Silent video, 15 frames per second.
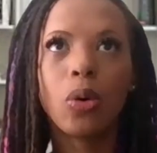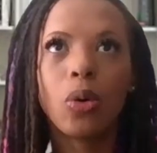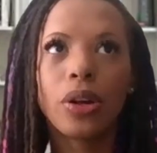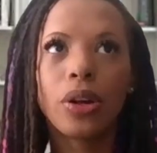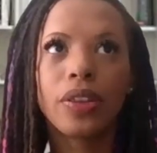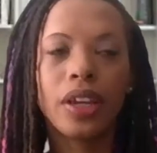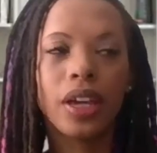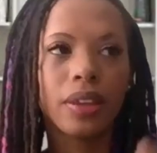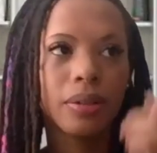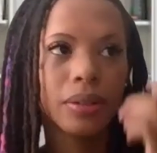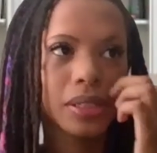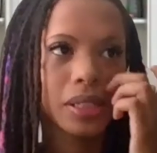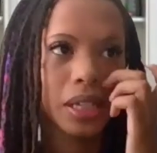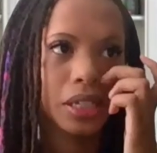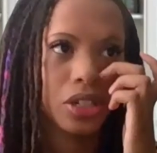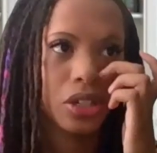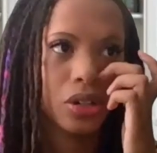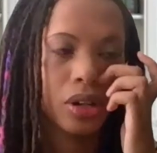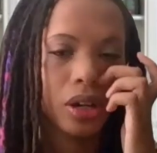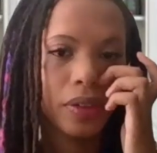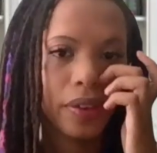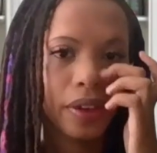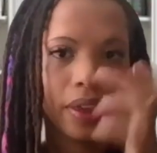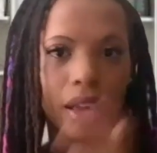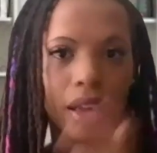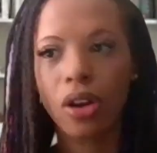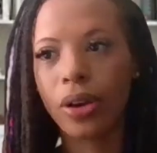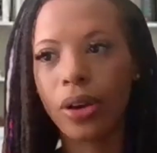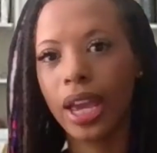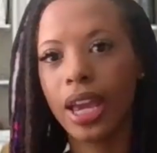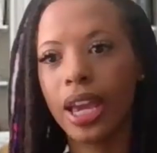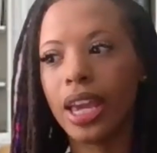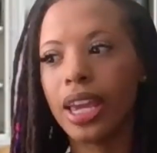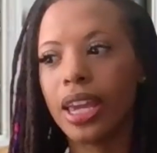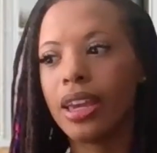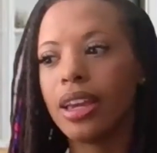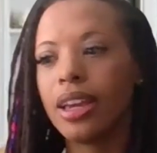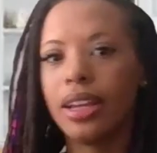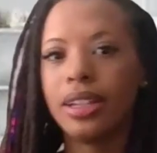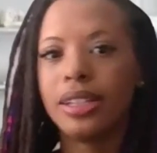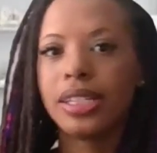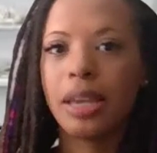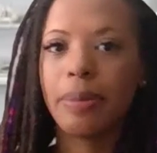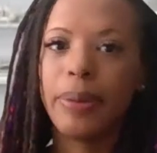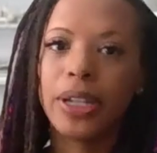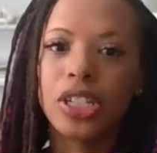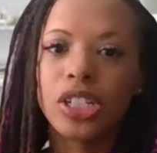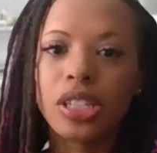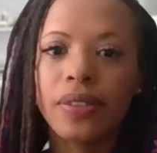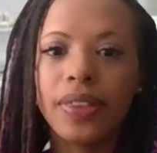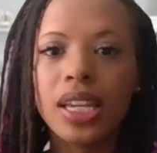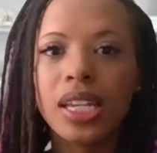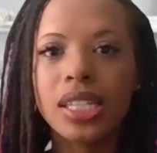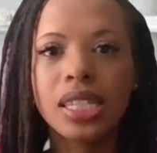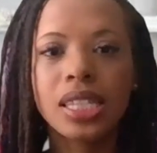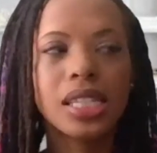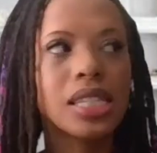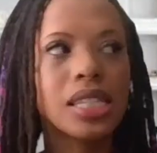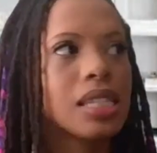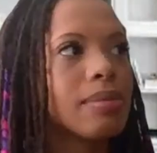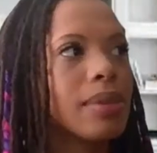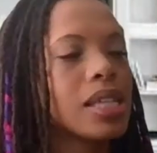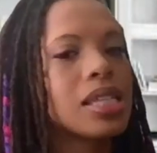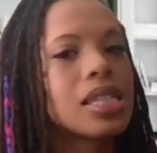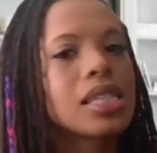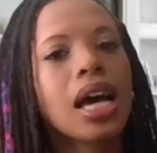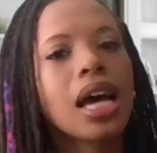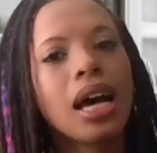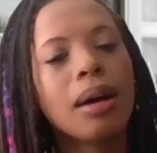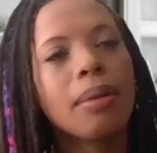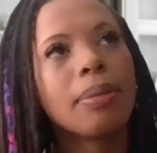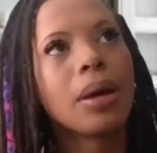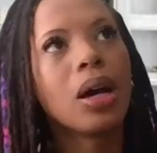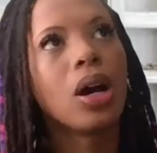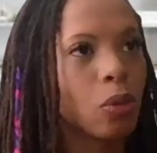Or the other ones they do know, they're like, okay, take pictures of this is messed up.